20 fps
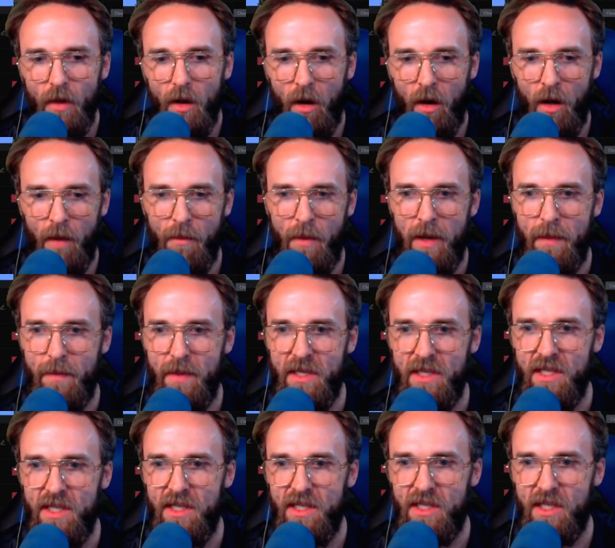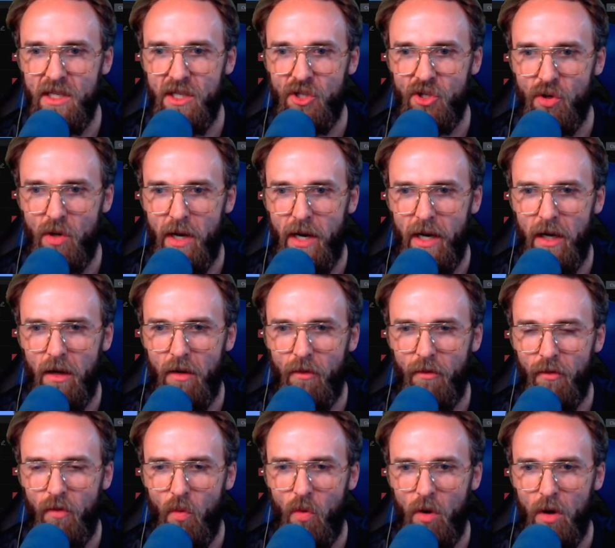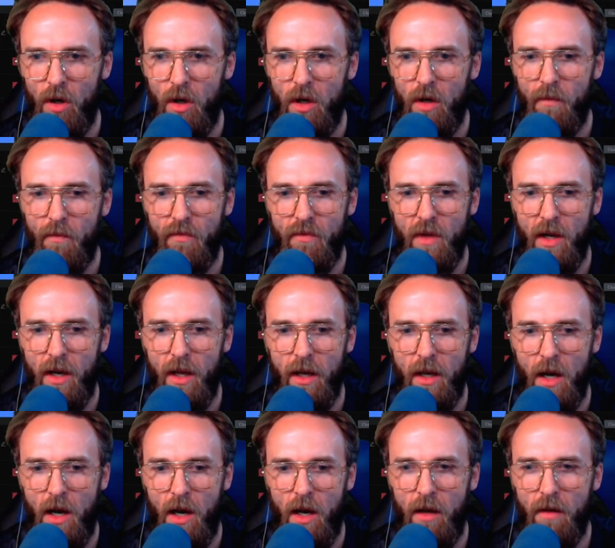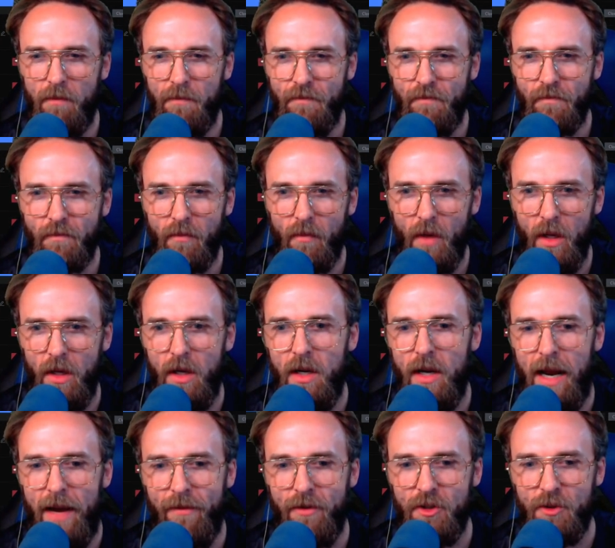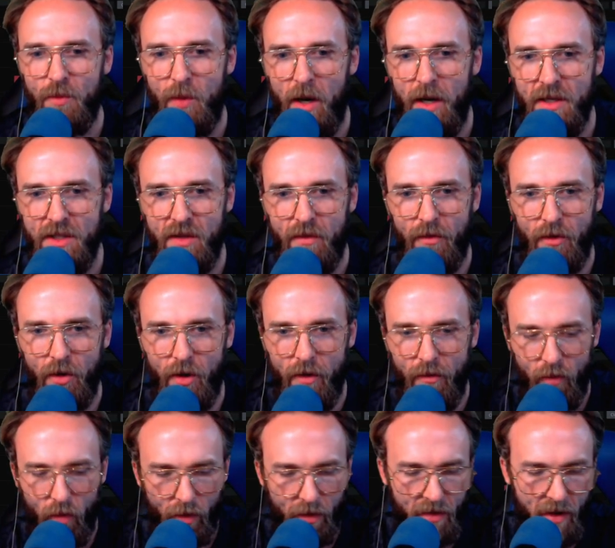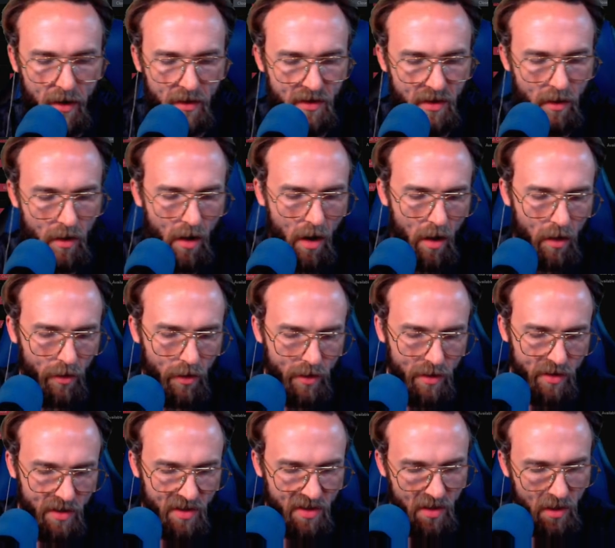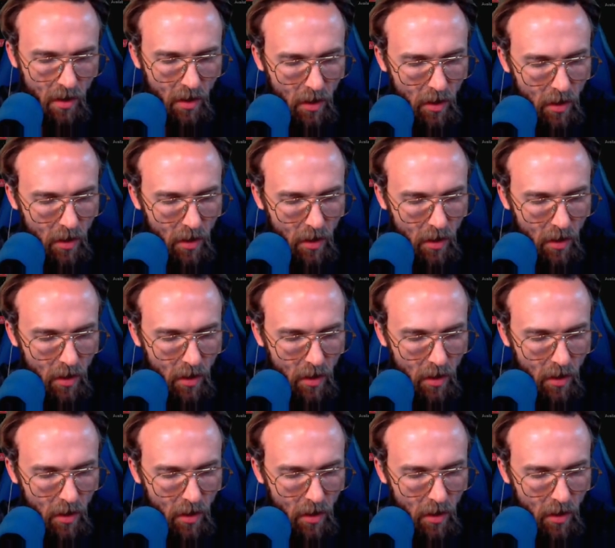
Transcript: on my B T C trade for that I got in an average price of thirty-four thousand dollars.